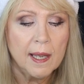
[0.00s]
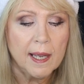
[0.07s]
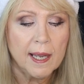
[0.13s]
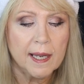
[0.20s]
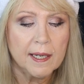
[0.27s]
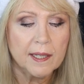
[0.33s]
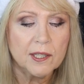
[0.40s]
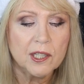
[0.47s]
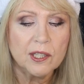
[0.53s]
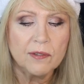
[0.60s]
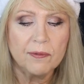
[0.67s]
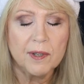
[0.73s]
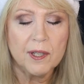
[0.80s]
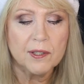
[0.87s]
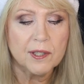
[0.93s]
And it just
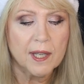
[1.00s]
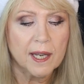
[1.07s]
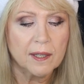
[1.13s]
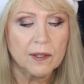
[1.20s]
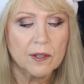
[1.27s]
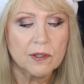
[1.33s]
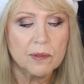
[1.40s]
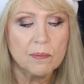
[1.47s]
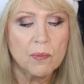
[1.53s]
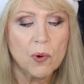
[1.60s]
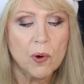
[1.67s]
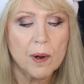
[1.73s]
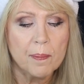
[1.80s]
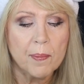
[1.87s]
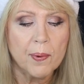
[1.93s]
feels like there's
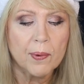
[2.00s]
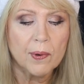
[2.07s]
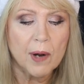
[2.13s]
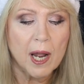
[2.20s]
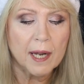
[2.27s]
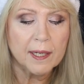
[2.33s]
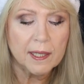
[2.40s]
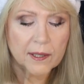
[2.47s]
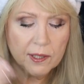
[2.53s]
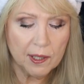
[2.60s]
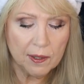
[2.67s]
more product